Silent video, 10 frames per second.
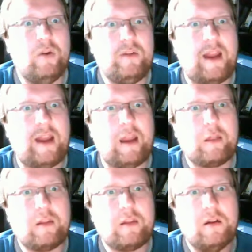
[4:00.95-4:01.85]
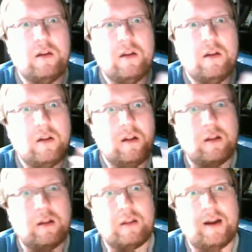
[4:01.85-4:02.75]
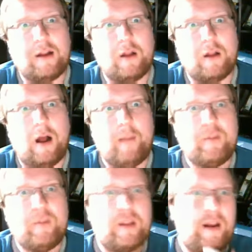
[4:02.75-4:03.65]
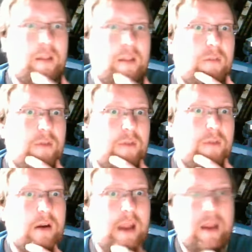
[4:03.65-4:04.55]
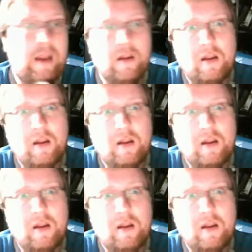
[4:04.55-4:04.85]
taste the sauce hops, and it's very